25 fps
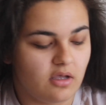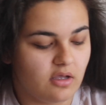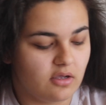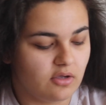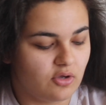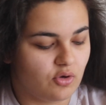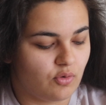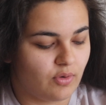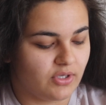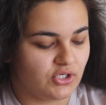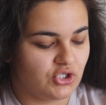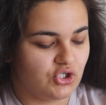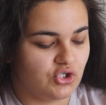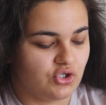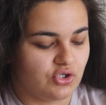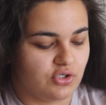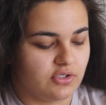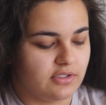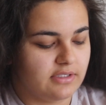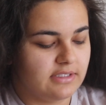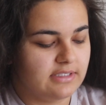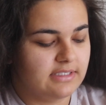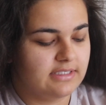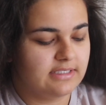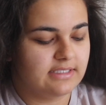
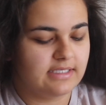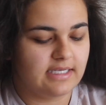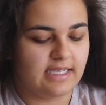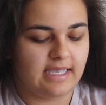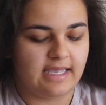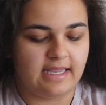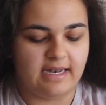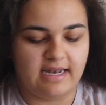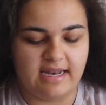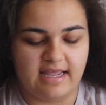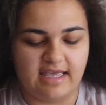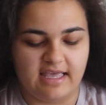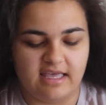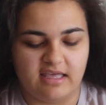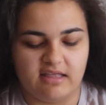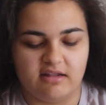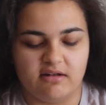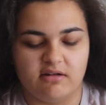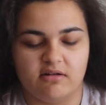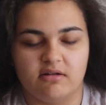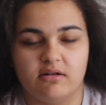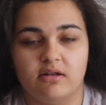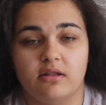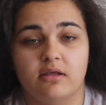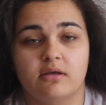questions, and
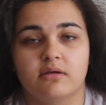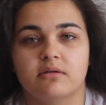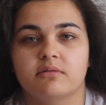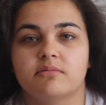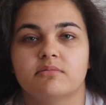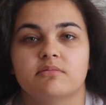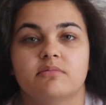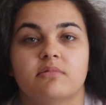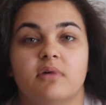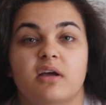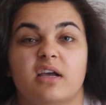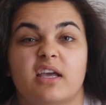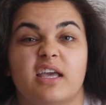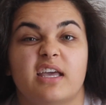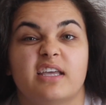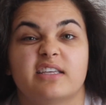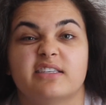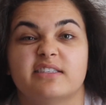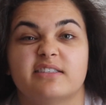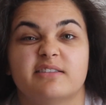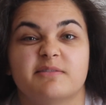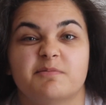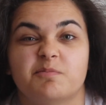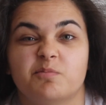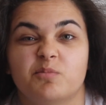then I
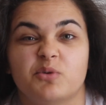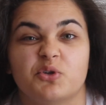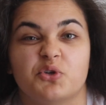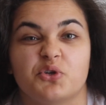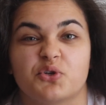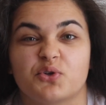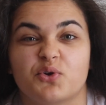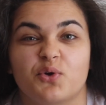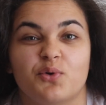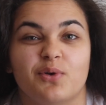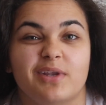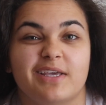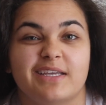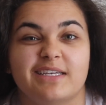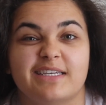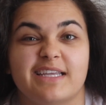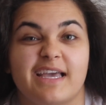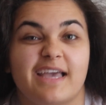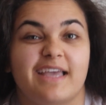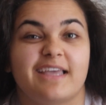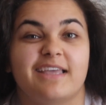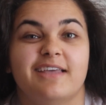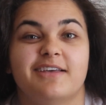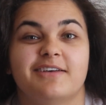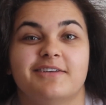guess we'll just call it a
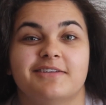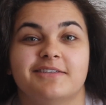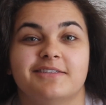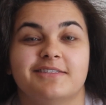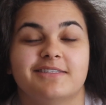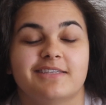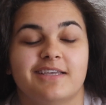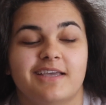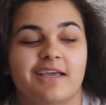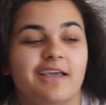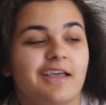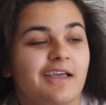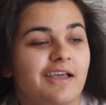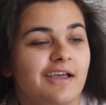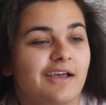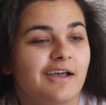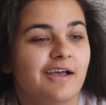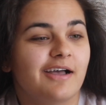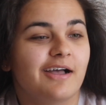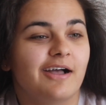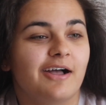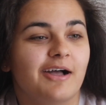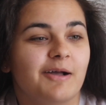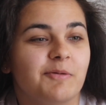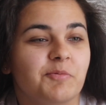day, because
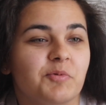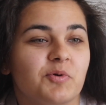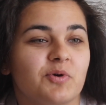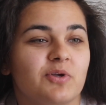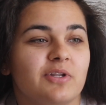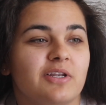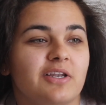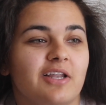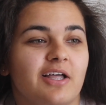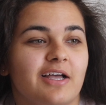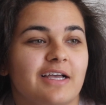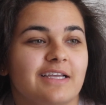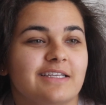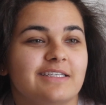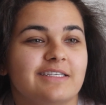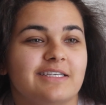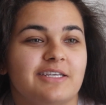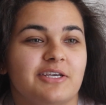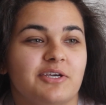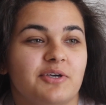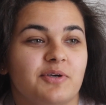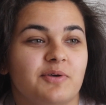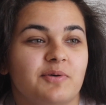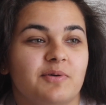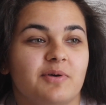I'm not going to lie to
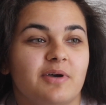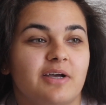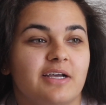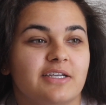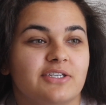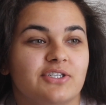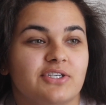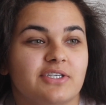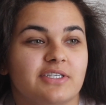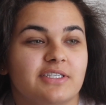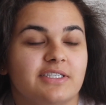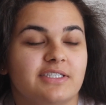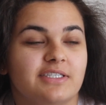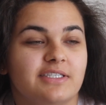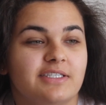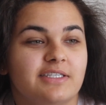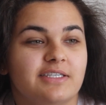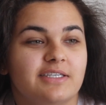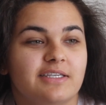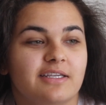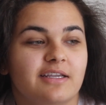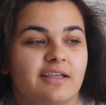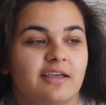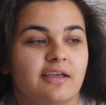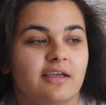you,
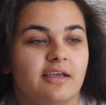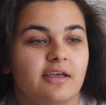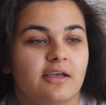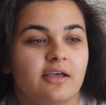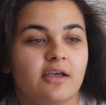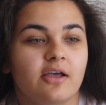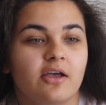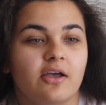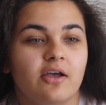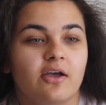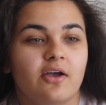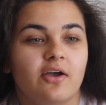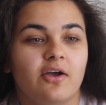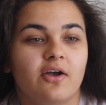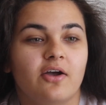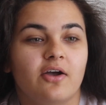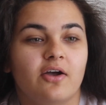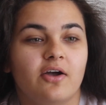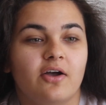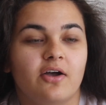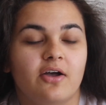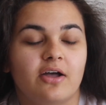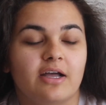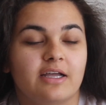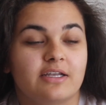
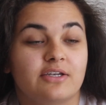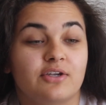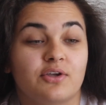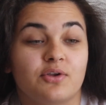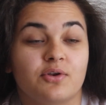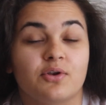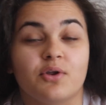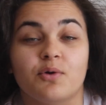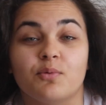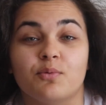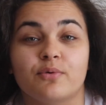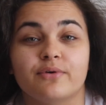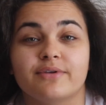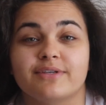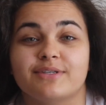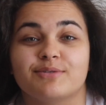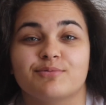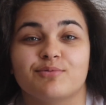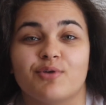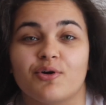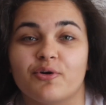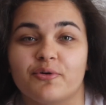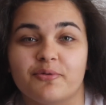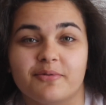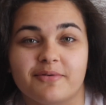I don't know what is
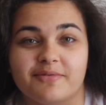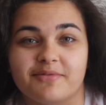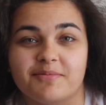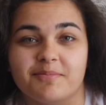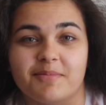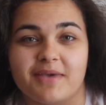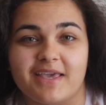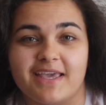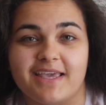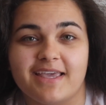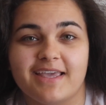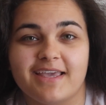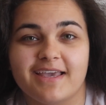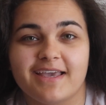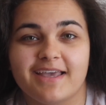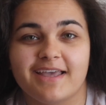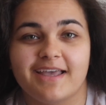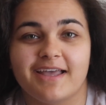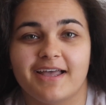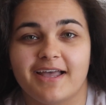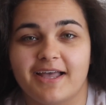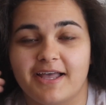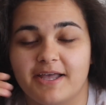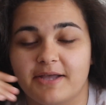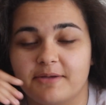wrong with me.
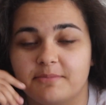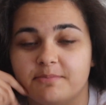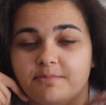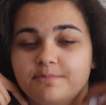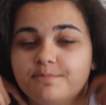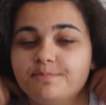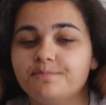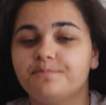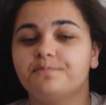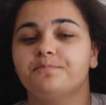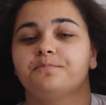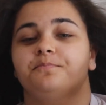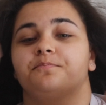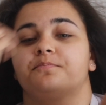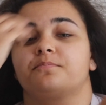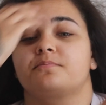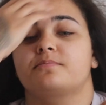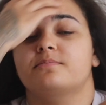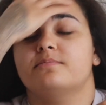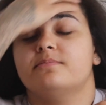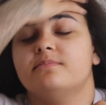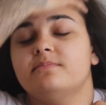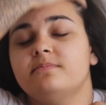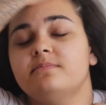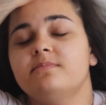I'm
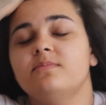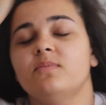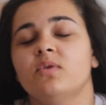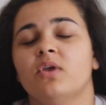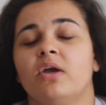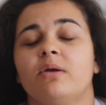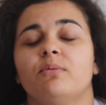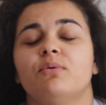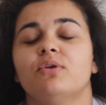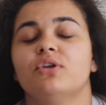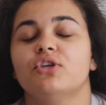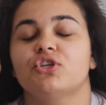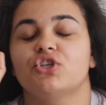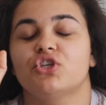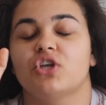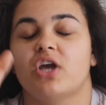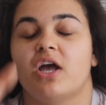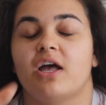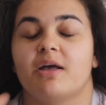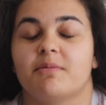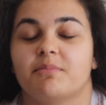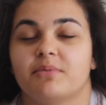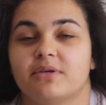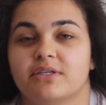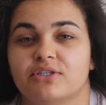going to shut
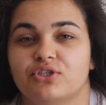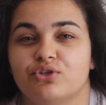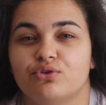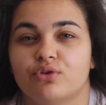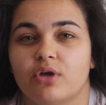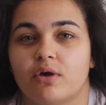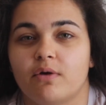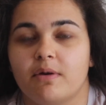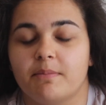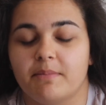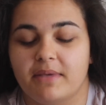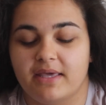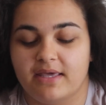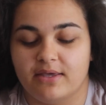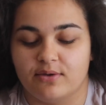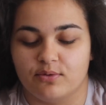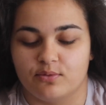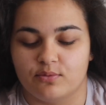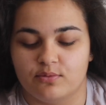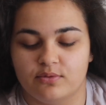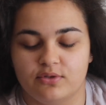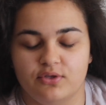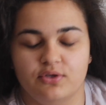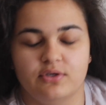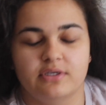up because you know I'm
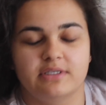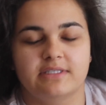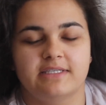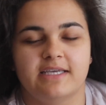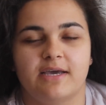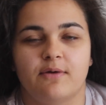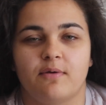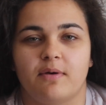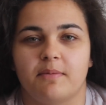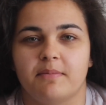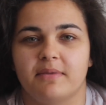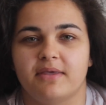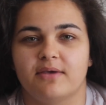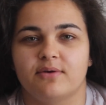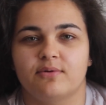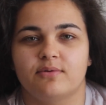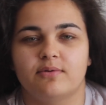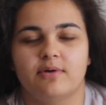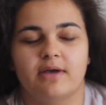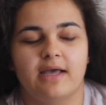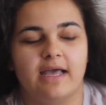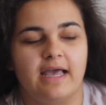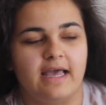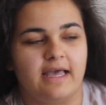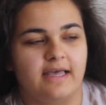ill, you can tell I'm ill,
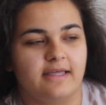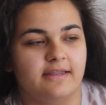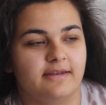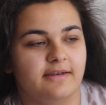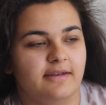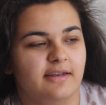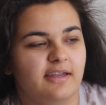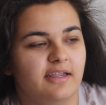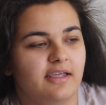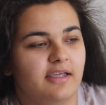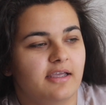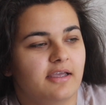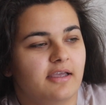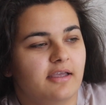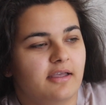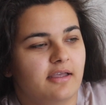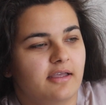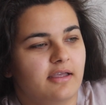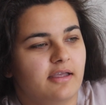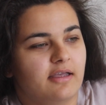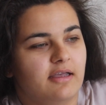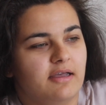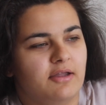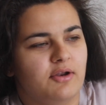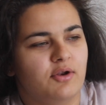and
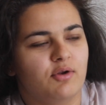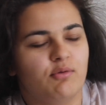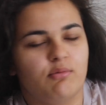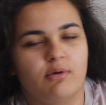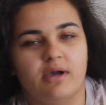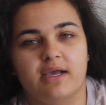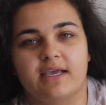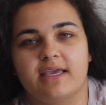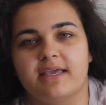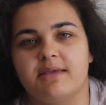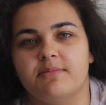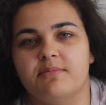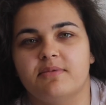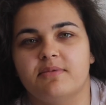I don't know why I keep